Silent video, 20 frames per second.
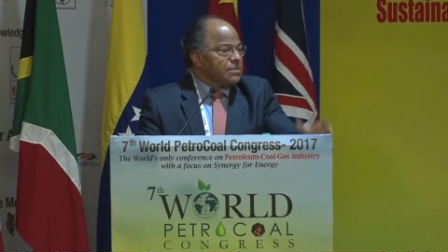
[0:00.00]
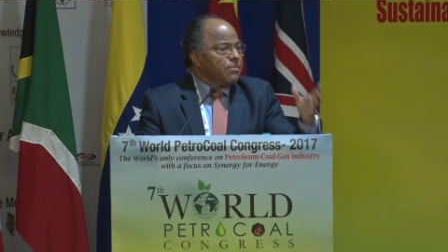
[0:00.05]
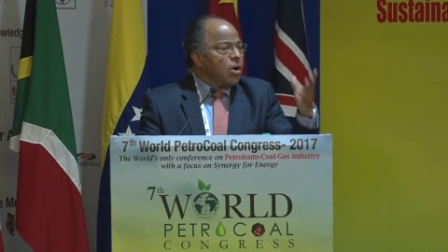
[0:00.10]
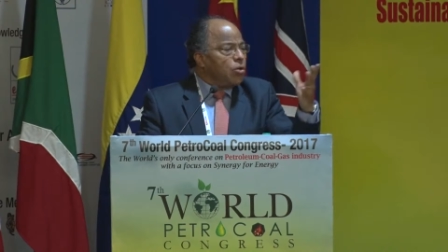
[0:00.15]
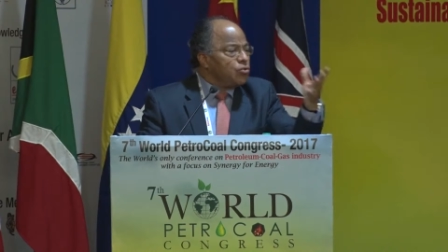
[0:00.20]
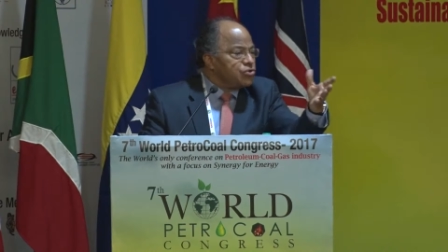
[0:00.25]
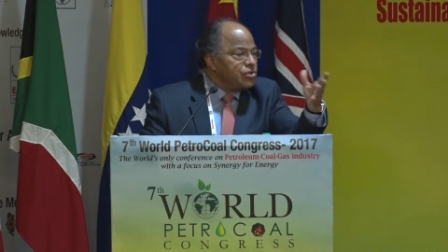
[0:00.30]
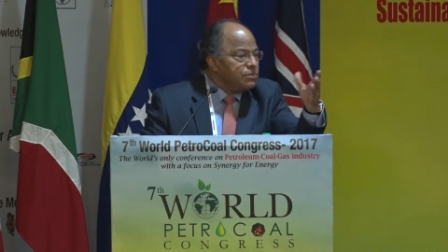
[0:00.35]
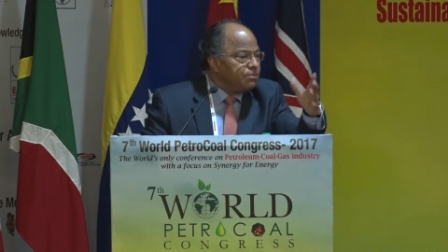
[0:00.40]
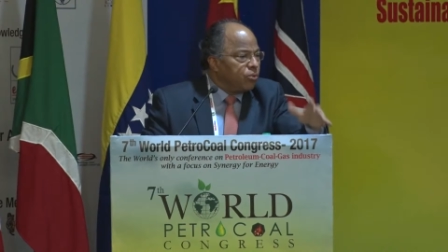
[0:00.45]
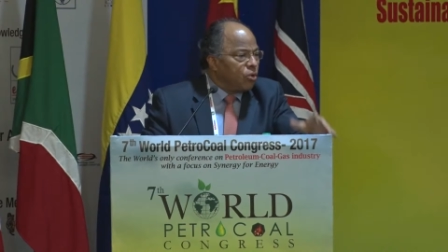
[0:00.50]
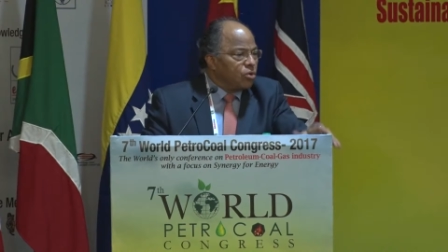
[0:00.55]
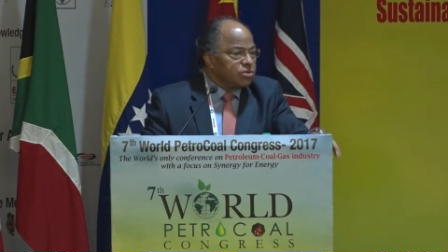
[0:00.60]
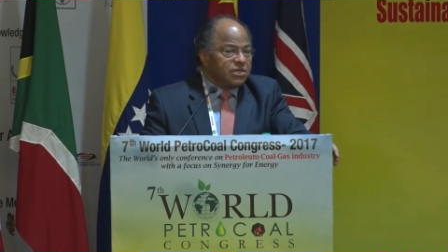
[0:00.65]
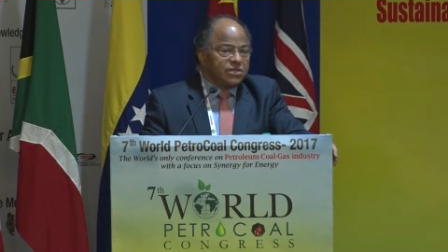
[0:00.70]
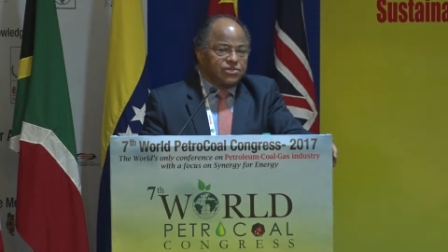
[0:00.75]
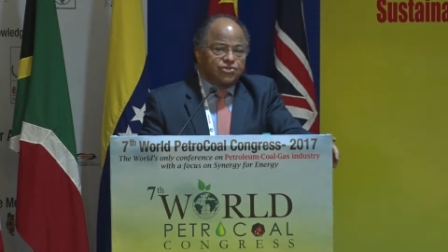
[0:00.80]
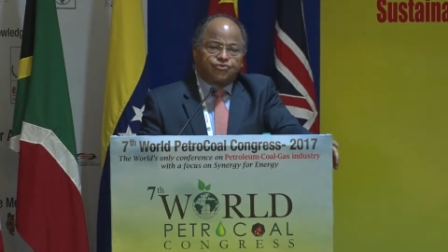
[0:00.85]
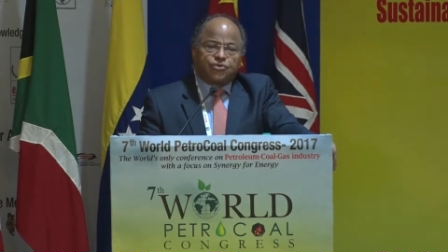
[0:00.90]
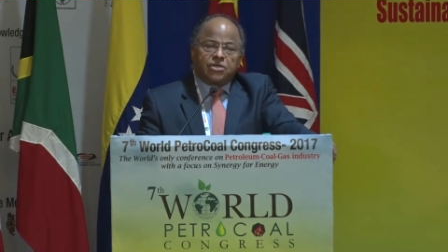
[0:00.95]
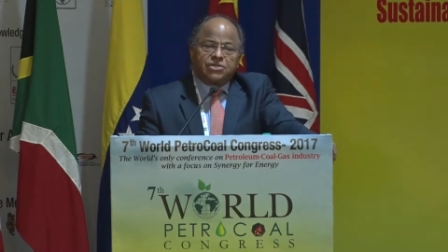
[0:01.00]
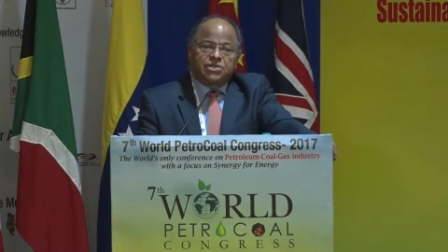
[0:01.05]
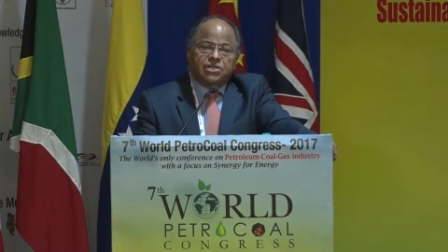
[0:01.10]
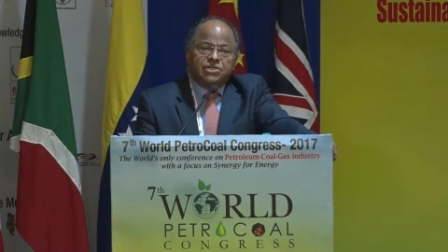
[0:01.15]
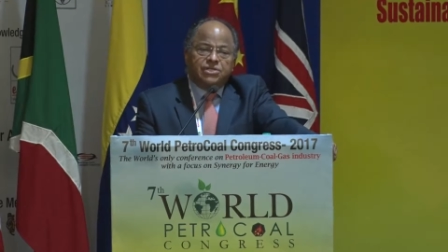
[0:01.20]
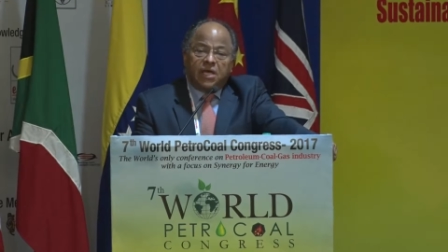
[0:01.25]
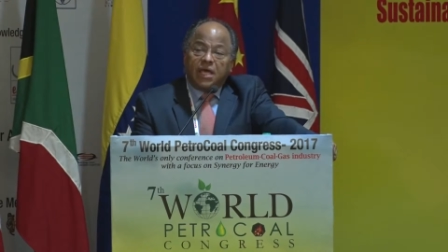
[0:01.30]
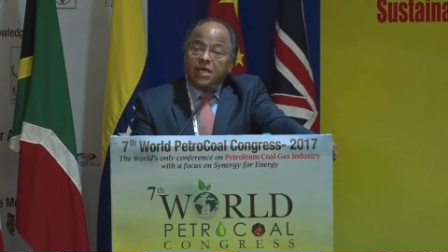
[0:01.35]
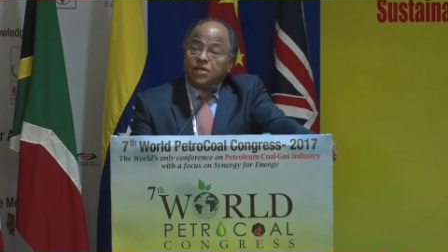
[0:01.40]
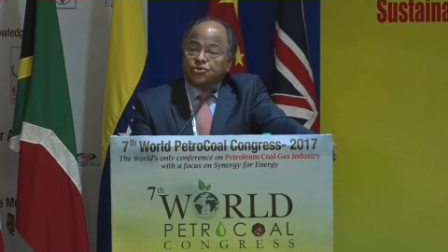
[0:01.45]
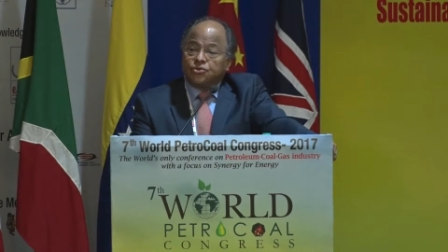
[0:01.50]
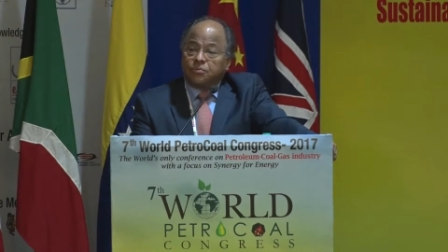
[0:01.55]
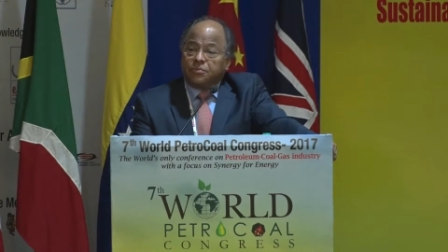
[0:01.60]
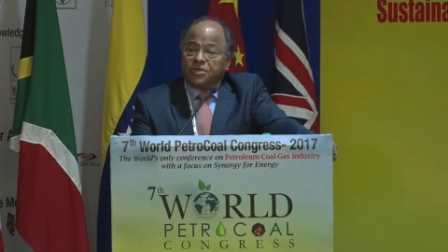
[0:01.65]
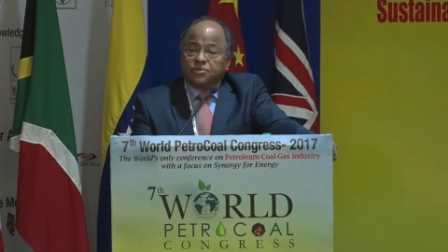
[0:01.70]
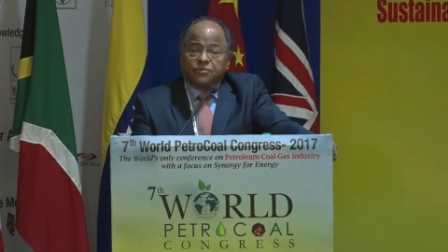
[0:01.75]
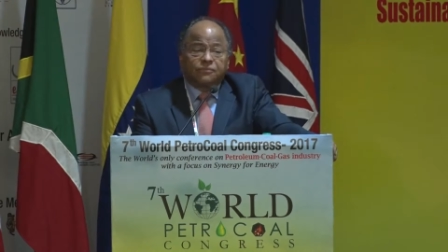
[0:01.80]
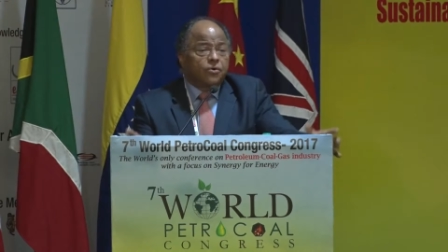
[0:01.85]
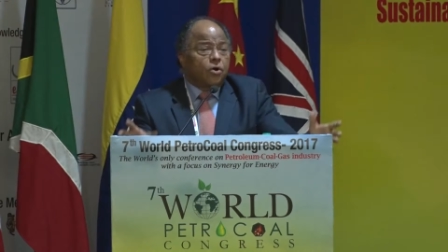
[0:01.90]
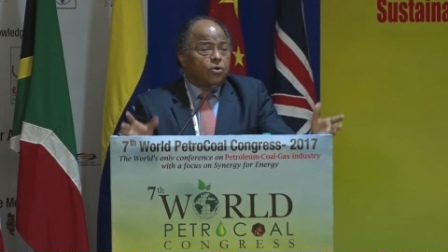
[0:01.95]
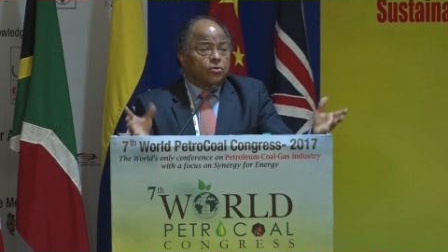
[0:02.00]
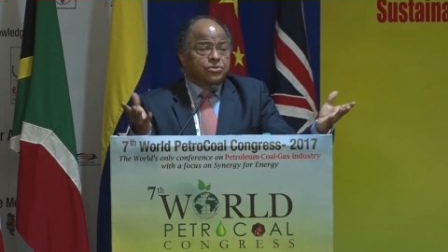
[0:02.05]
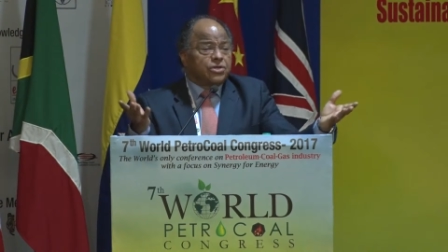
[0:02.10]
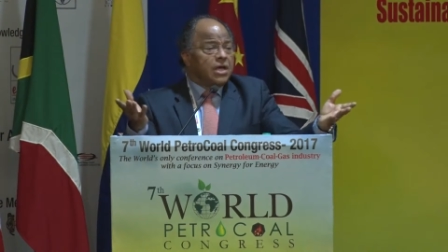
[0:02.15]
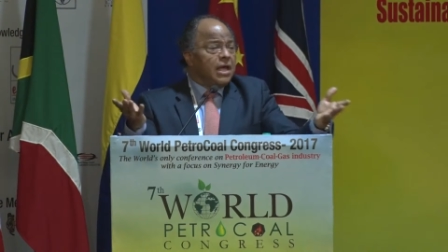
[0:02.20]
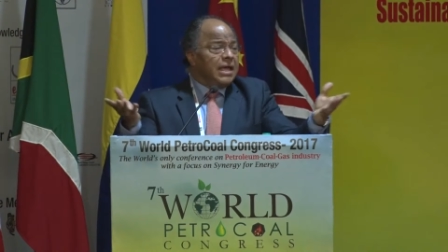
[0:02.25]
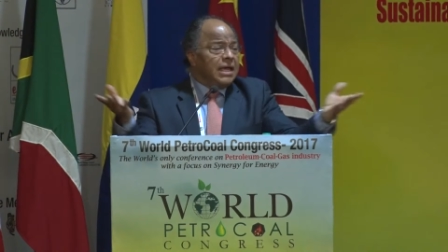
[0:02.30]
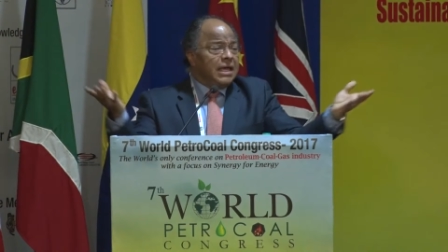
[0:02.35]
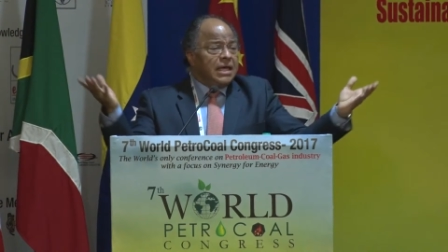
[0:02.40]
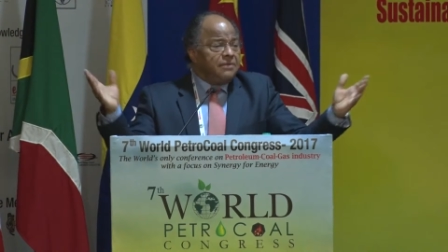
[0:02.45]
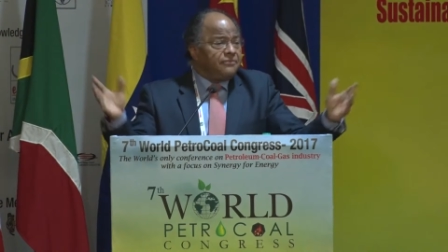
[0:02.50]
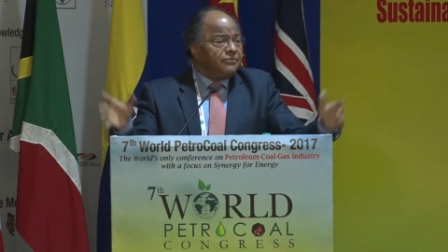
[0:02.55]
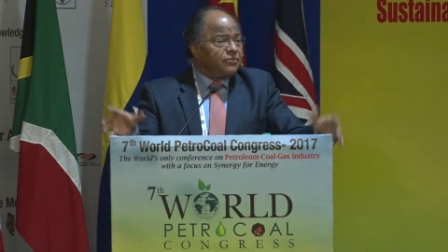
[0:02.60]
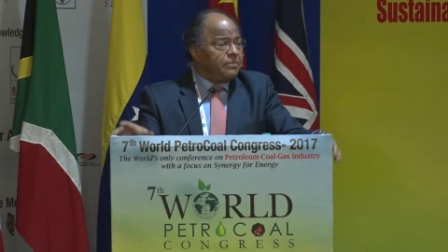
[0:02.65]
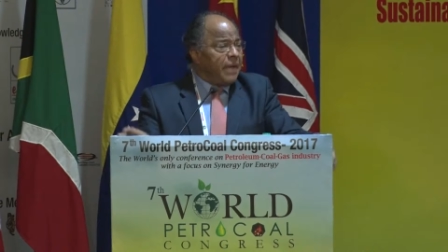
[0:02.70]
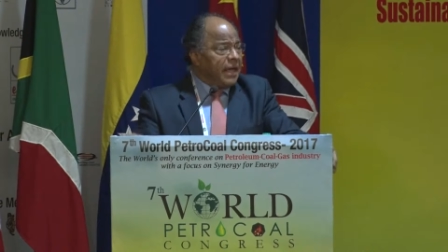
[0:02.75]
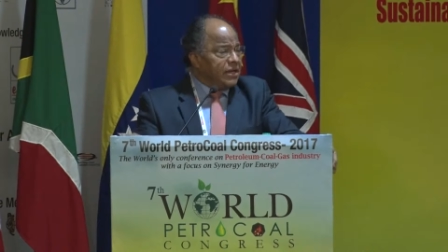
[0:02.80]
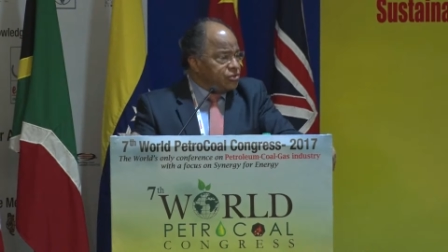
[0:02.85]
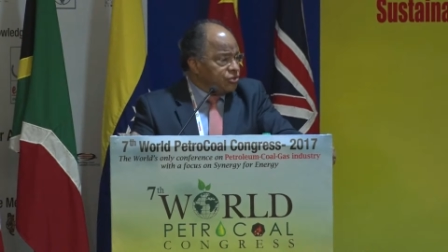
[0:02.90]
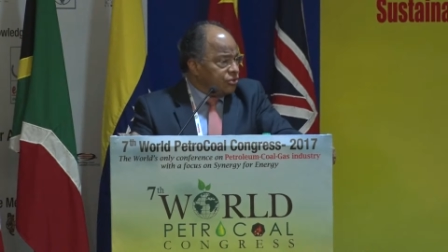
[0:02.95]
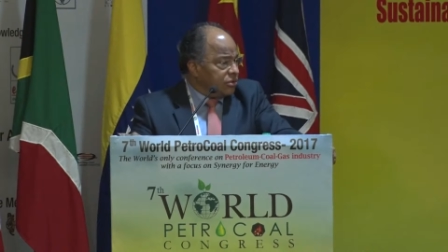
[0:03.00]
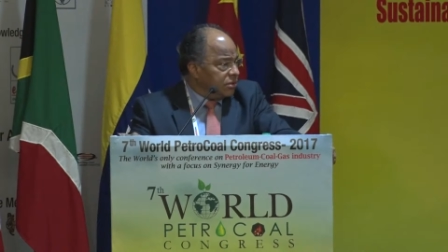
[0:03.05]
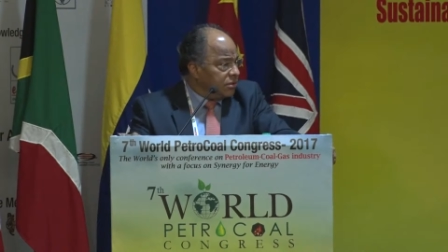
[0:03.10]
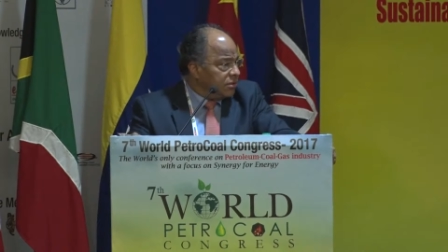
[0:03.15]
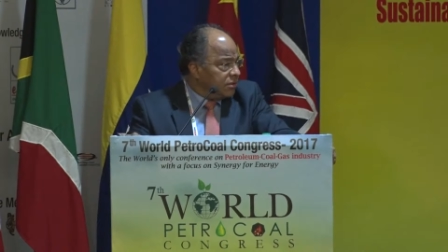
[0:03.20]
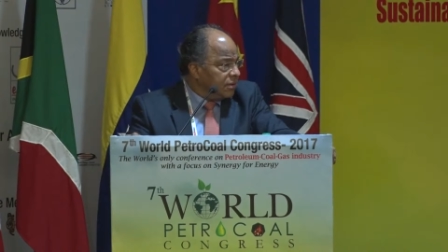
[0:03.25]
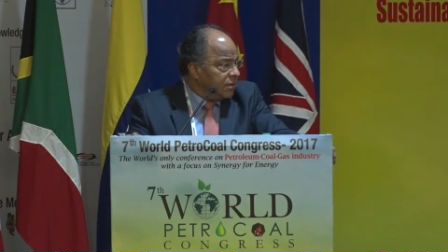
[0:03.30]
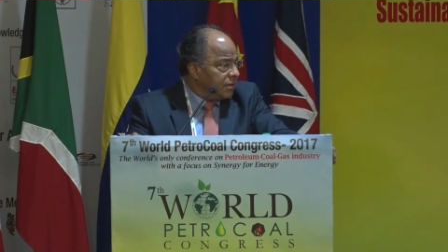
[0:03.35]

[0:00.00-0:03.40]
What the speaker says: The most important strategic instruments, of course, information.